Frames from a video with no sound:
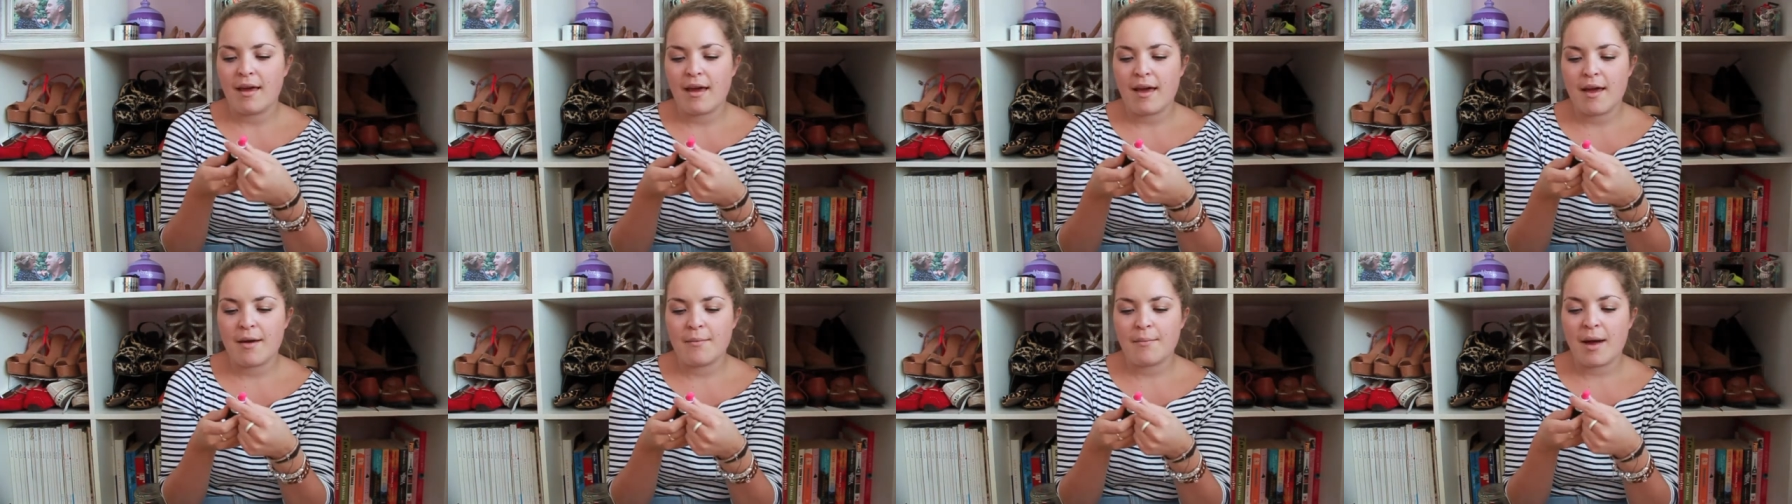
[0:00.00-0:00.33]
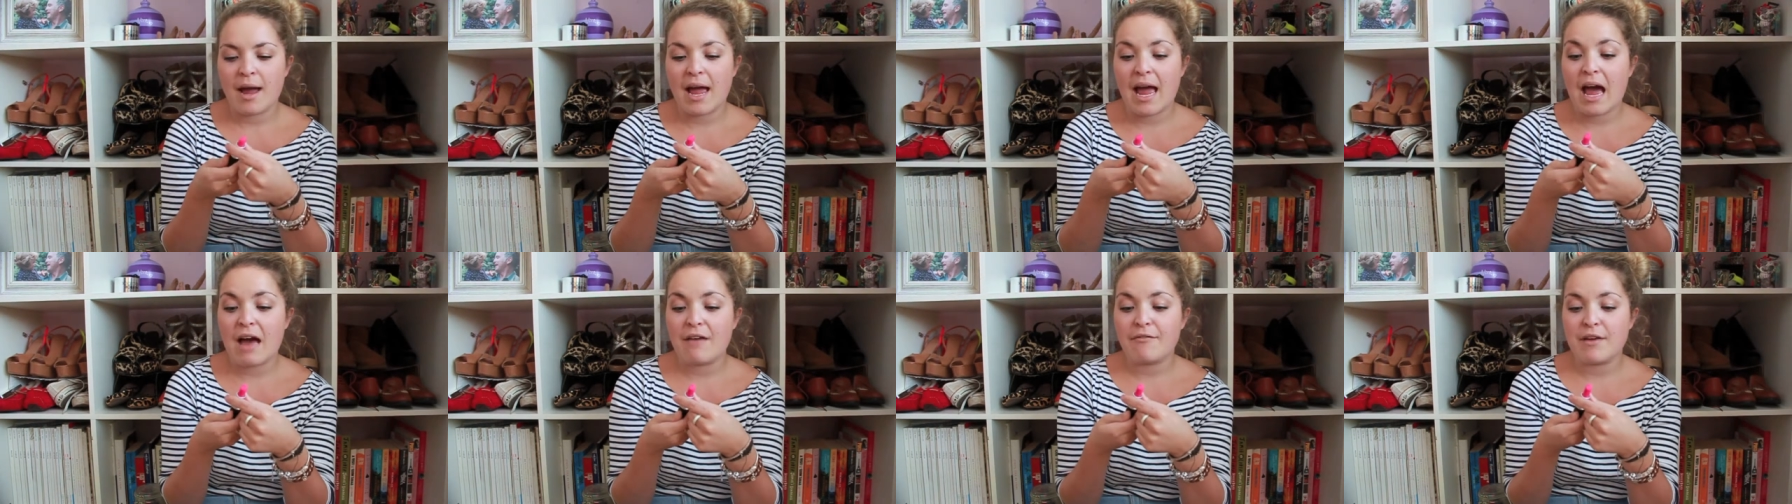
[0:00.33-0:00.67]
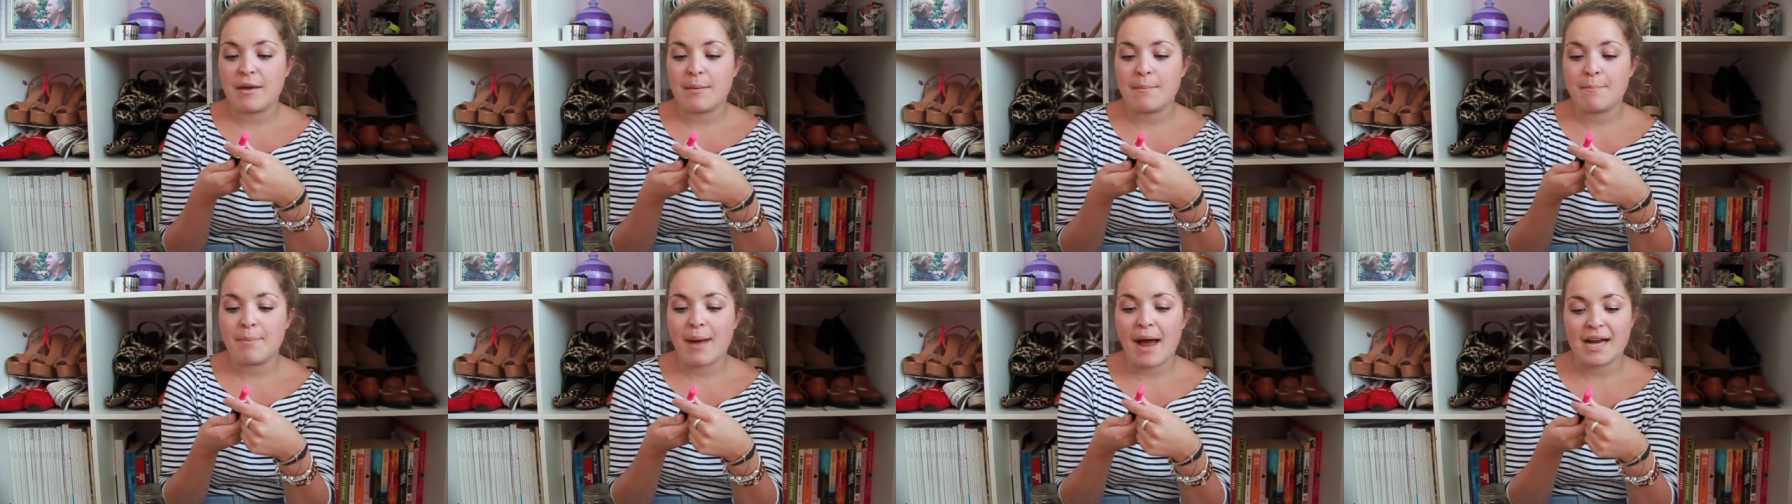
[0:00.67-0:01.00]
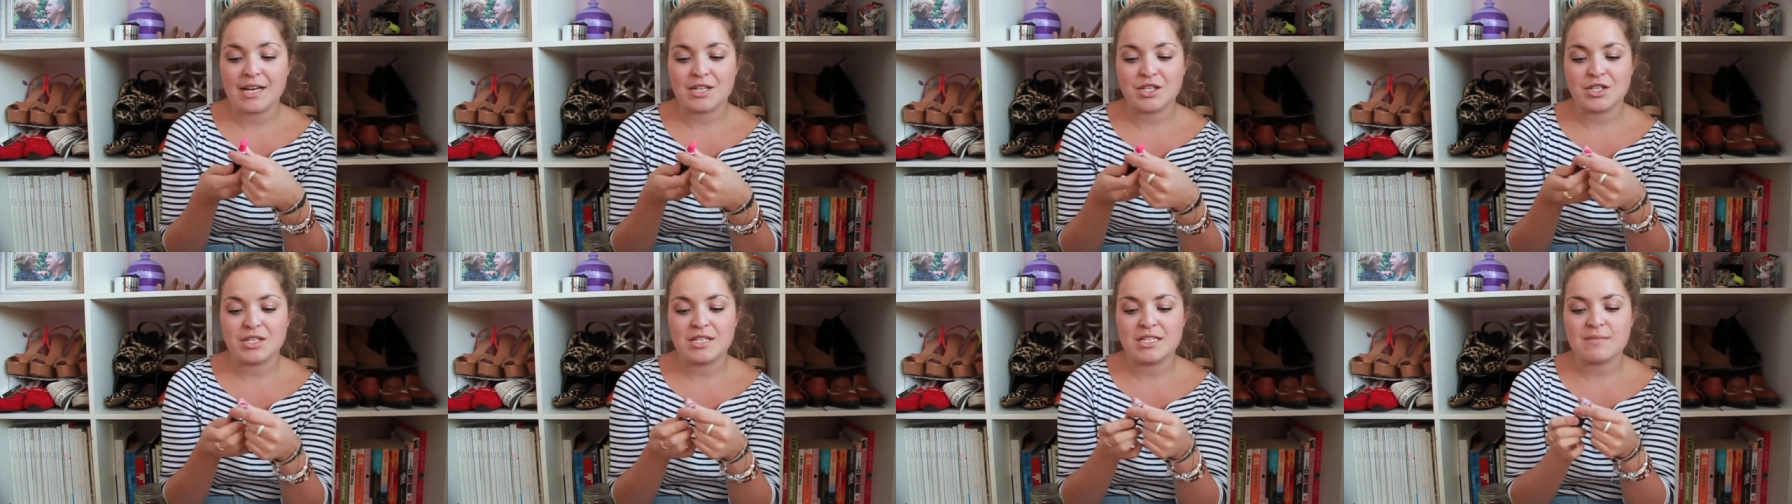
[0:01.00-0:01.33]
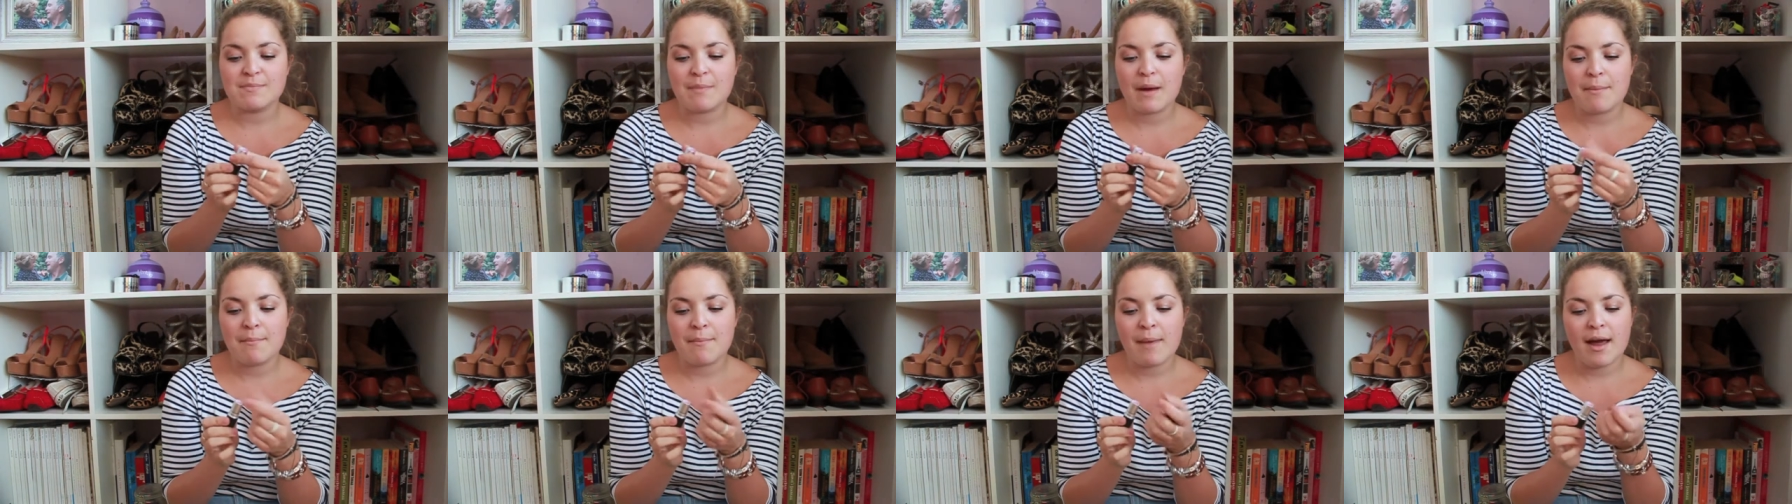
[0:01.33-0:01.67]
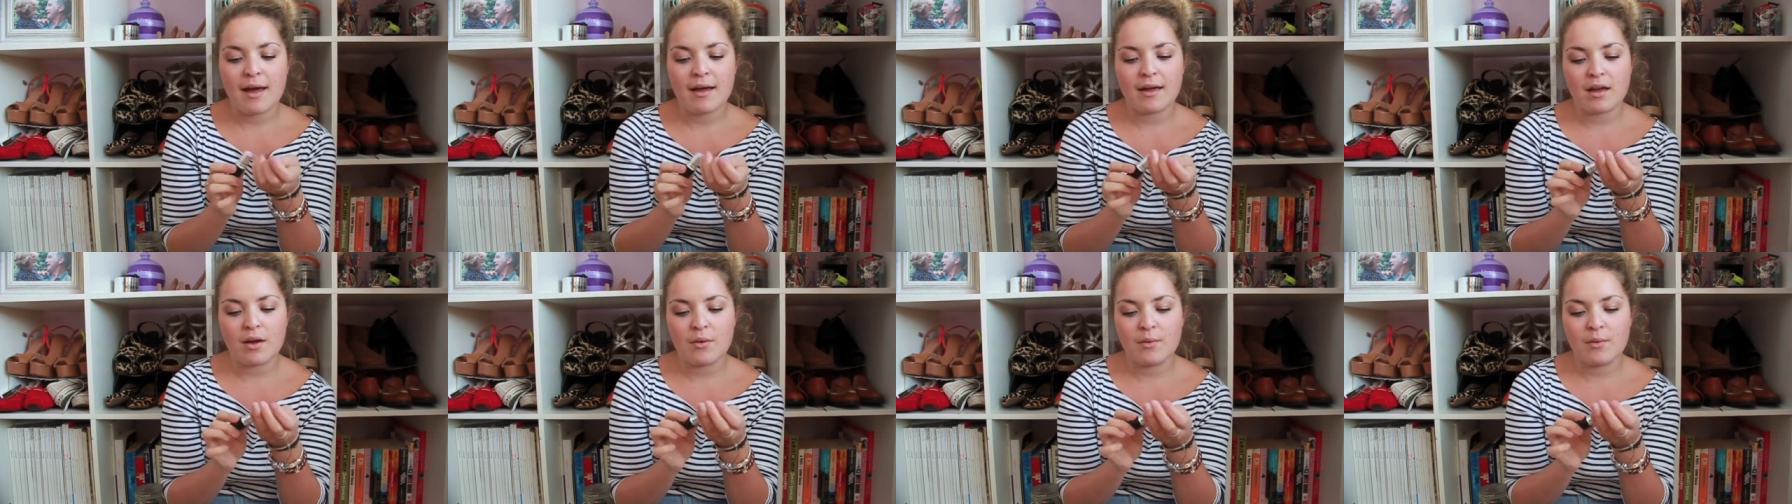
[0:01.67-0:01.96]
I have Impassioned by MAC,